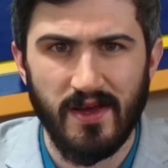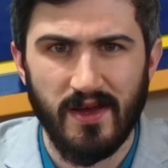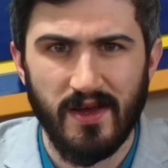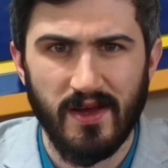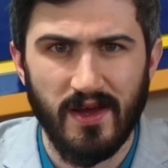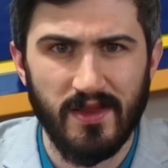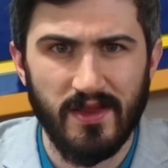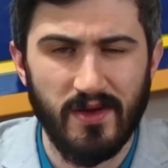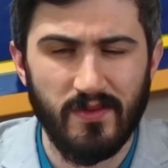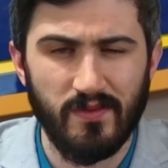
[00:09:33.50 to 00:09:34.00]

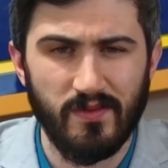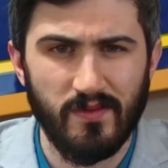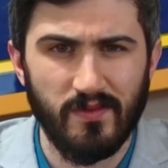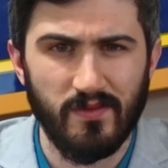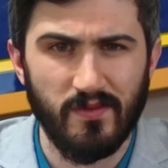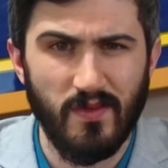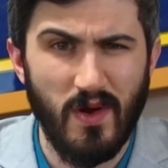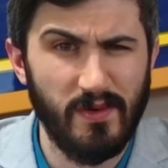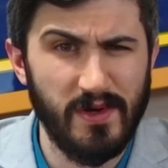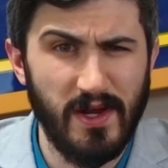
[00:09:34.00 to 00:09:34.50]
And then
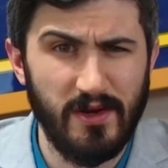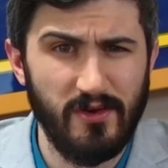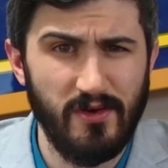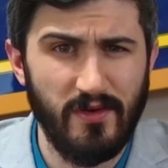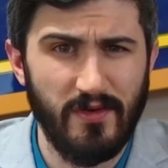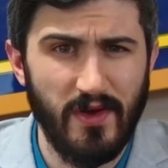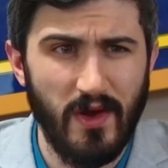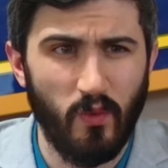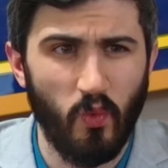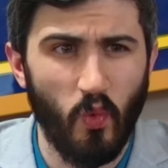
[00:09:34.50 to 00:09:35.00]
what would I do
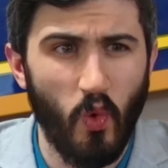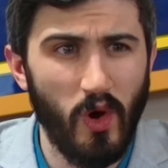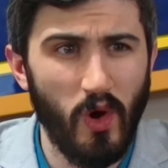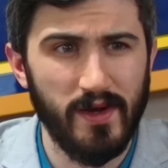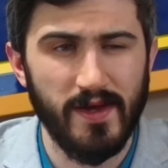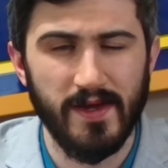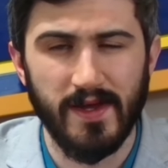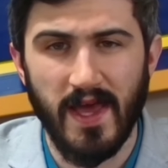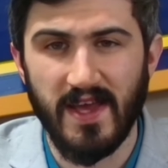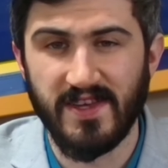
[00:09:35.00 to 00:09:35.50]
if I
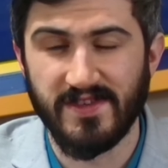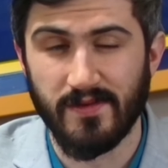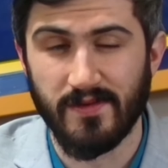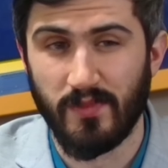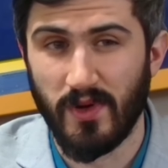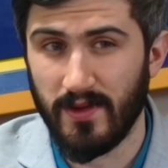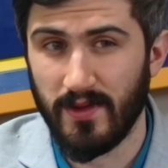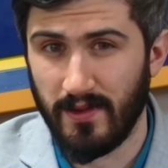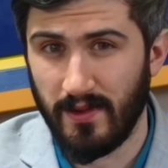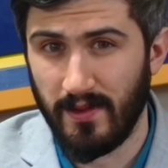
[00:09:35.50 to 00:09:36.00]
won a case
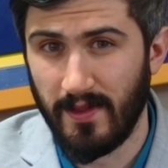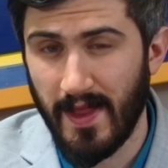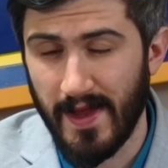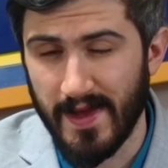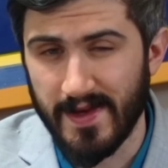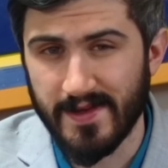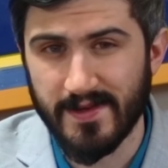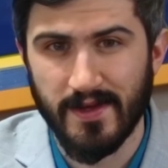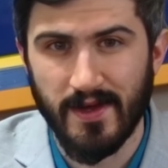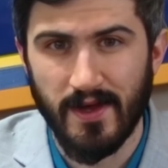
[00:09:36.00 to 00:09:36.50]
of Bud
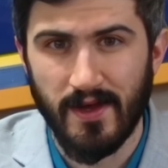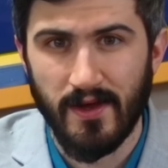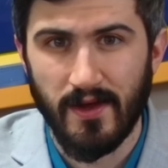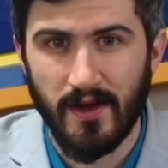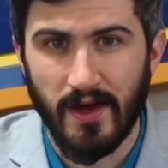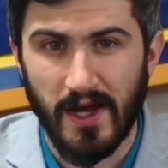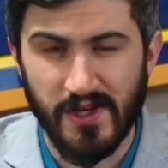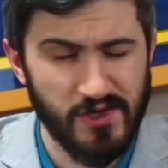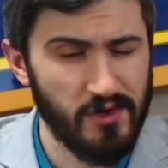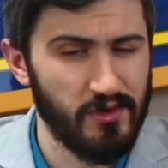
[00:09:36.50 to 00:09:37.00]
Light?
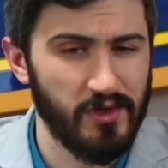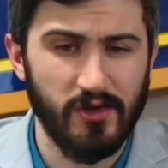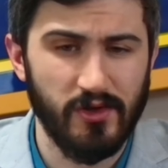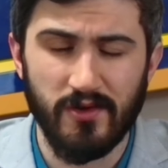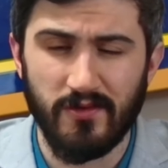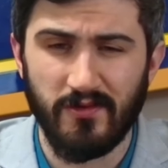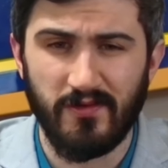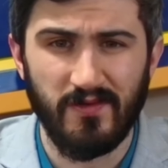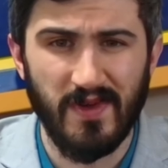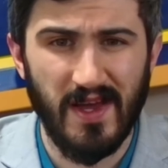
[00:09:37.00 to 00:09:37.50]
I certainly
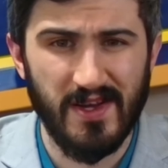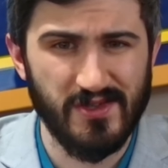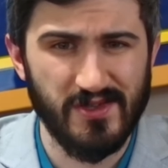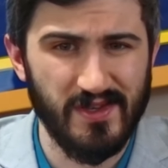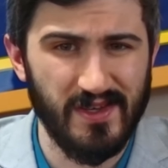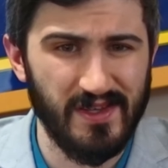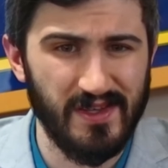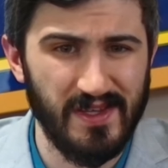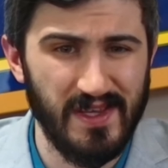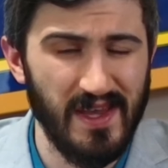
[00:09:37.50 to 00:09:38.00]
couldn't
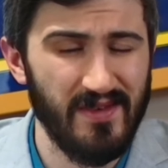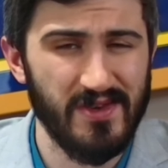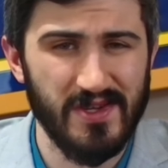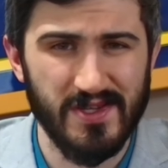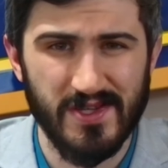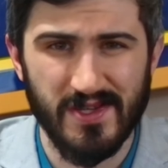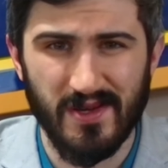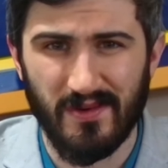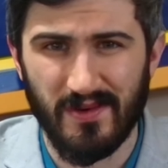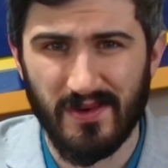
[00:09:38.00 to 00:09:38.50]
actually give it
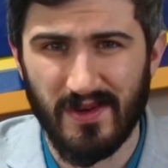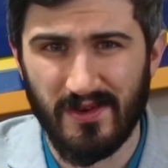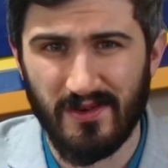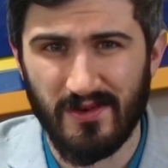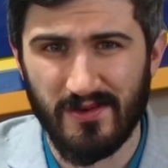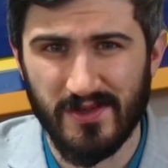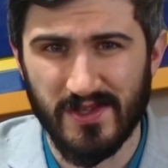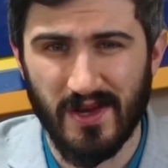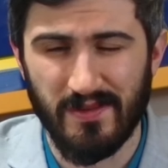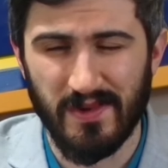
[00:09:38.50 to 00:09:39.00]
to someone
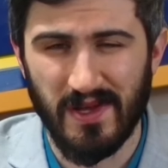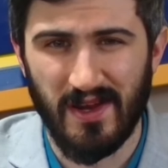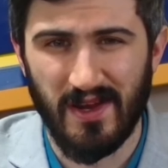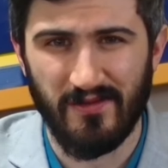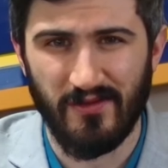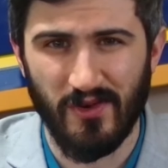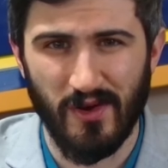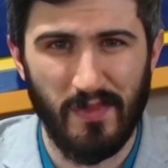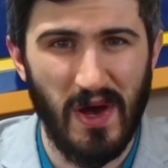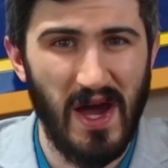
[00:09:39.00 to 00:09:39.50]
who's coming
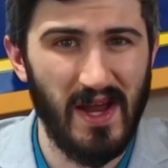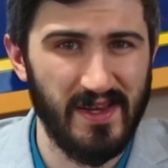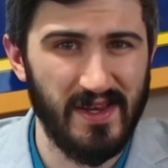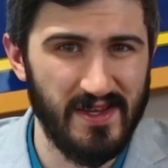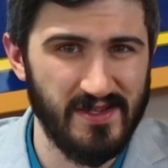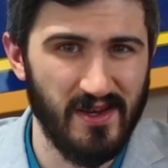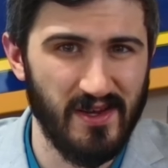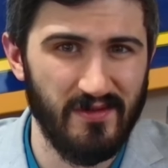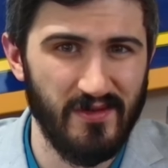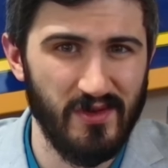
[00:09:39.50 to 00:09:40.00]
on for a
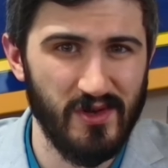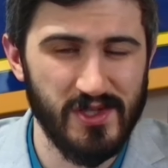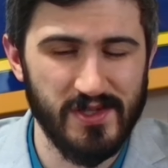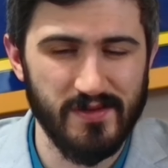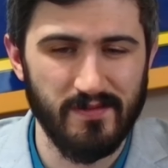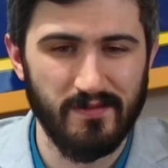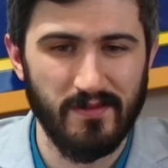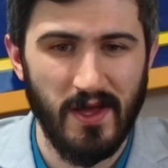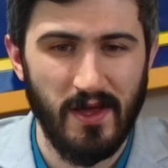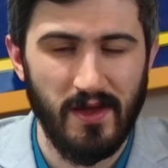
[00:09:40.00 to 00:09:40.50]
podcast interview,
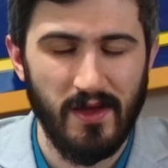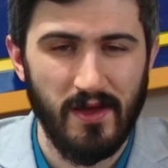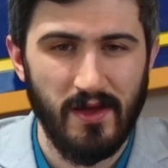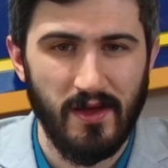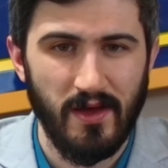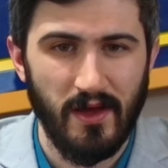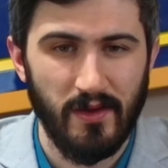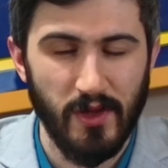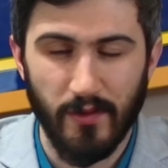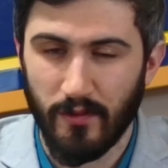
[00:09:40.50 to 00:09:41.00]
because
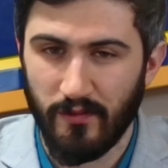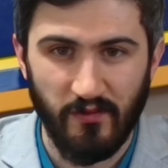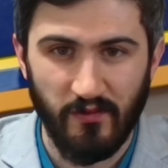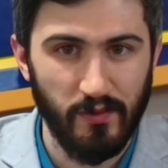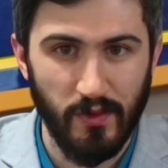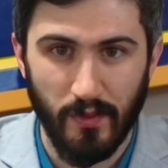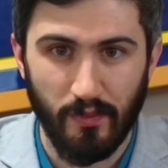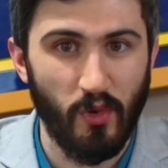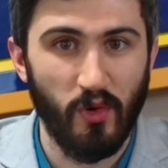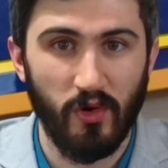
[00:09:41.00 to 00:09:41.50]

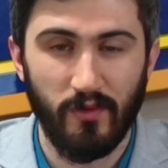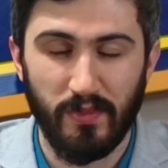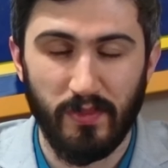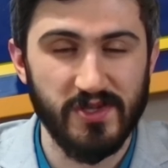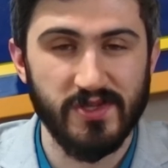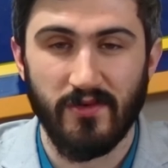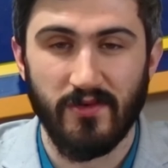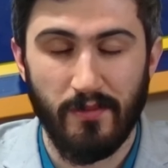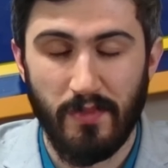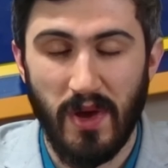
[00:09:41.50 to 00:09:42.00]
the
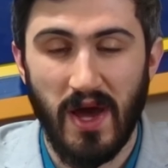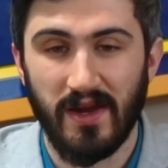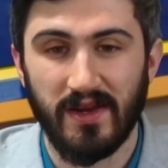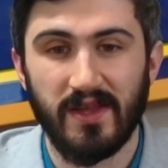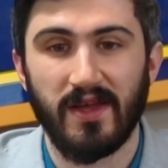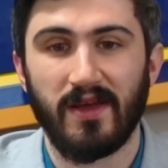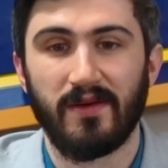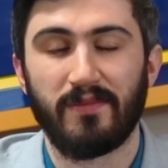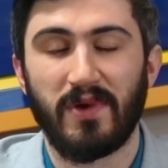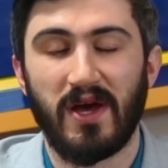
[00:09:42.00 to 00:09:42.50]
purpose of a
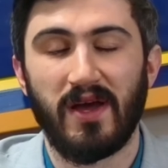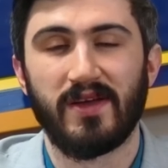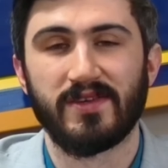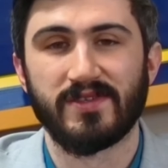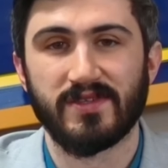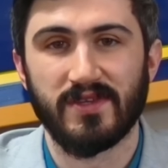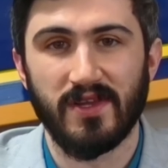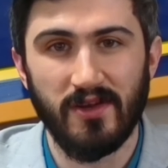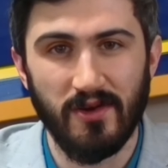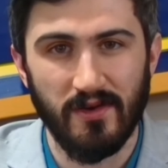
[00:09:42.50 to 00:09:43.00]

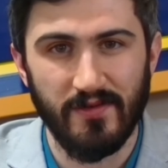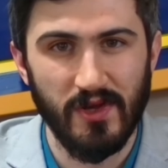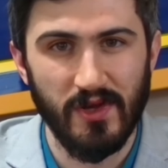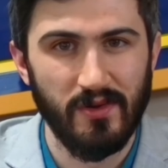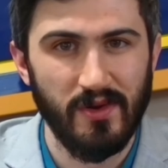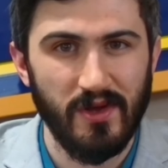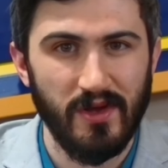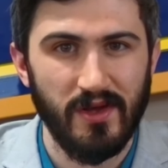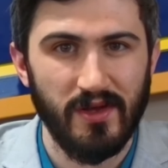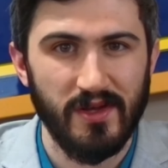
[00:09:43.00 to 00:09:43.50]
podcast
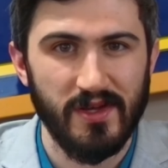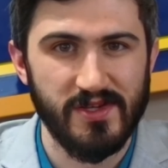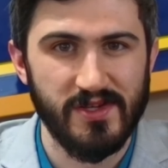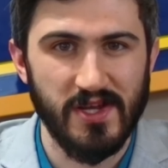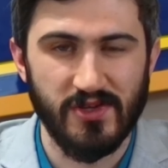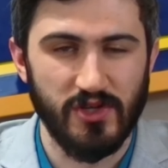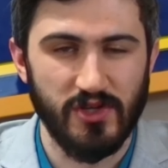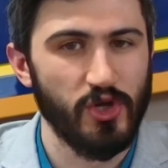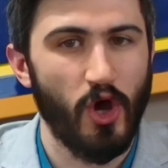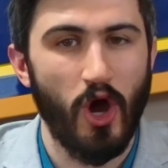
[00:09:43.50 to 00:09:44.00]
interview is to
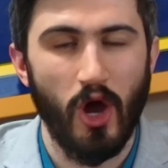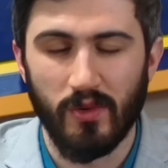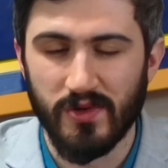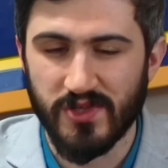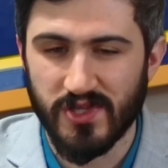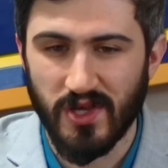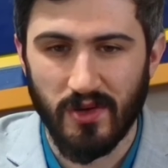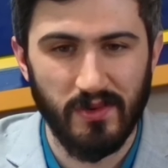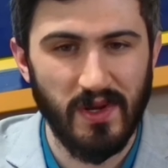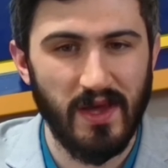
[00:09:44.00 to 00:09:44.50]
actually talk
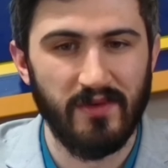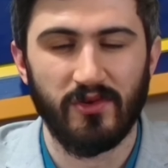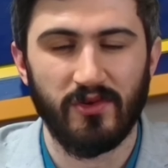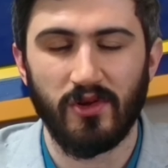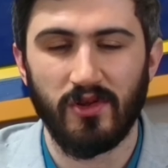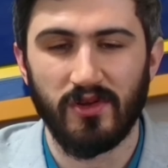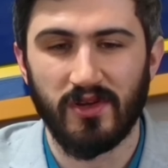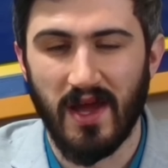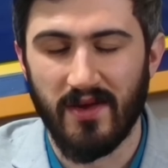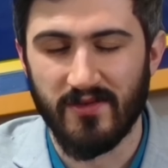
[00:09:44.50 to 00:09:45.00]
with someone, have a
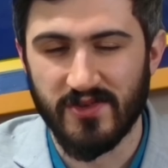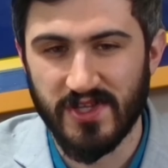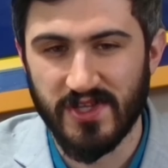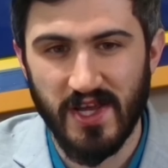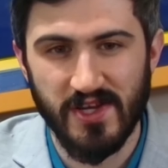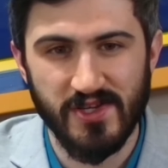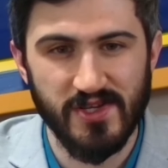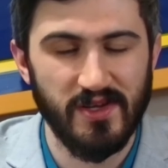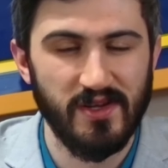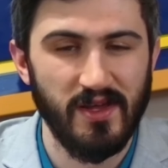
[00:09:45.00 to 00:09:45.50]
good
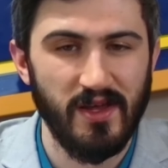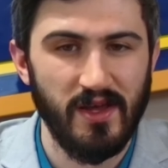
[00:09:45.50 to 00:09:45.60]
conversation.